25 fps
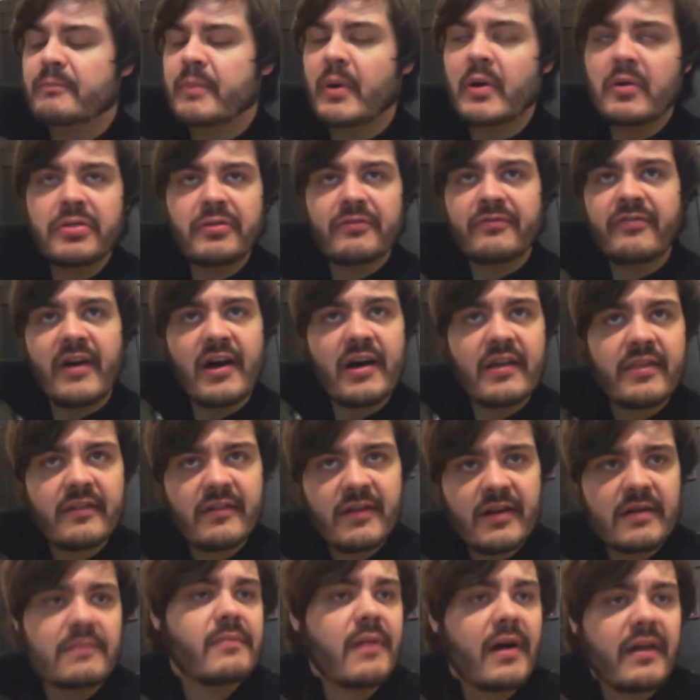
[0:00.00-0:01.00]
Both father
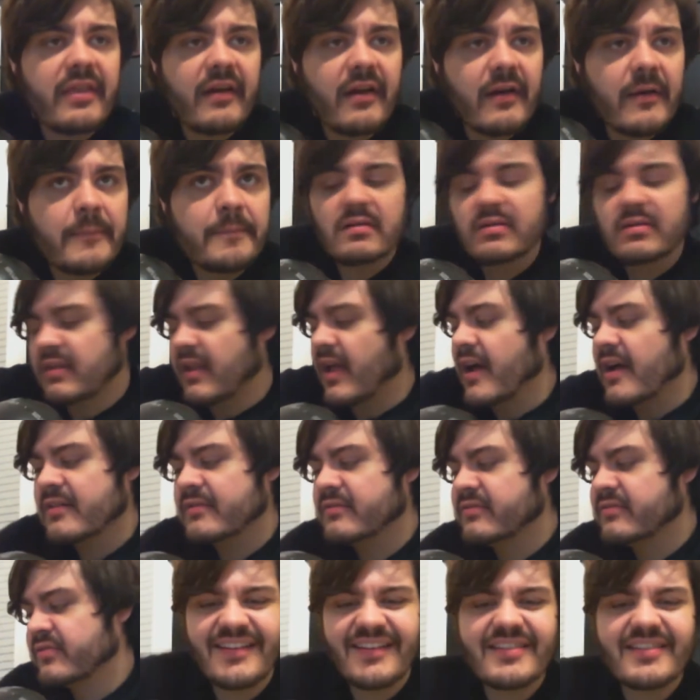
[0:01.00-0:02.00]
and mother
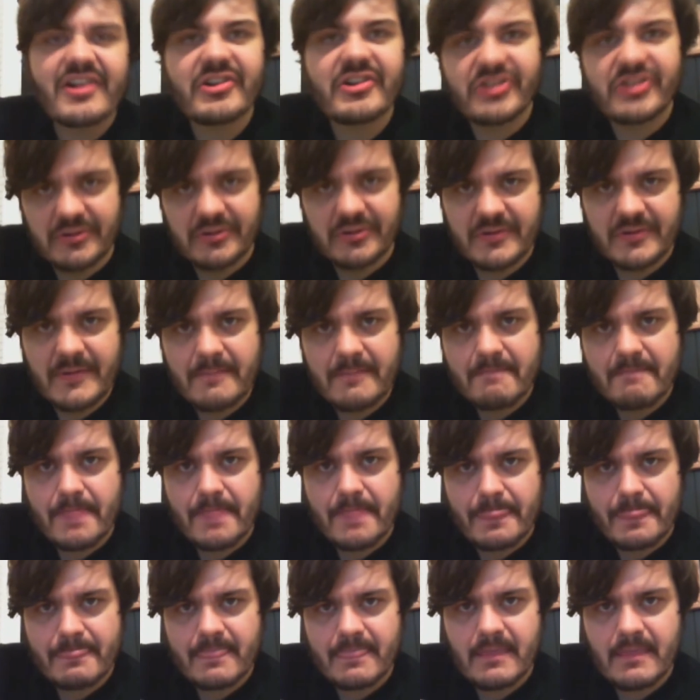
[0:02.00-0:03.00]
love their children.
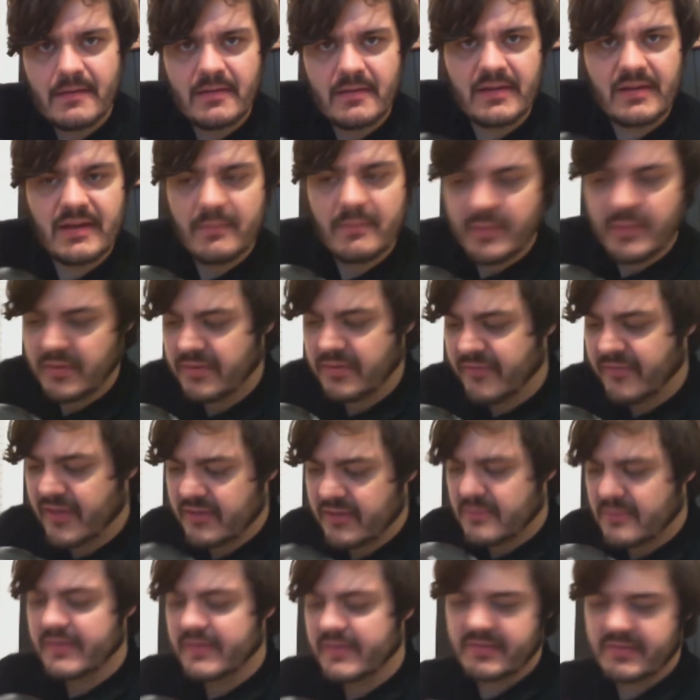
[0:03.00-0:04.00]
Okay, both father
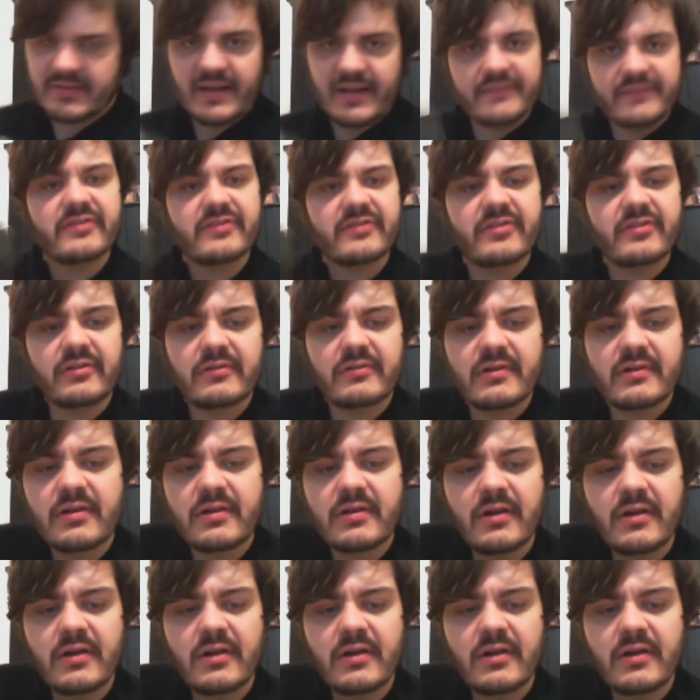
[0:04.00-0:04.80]
and mother love the children.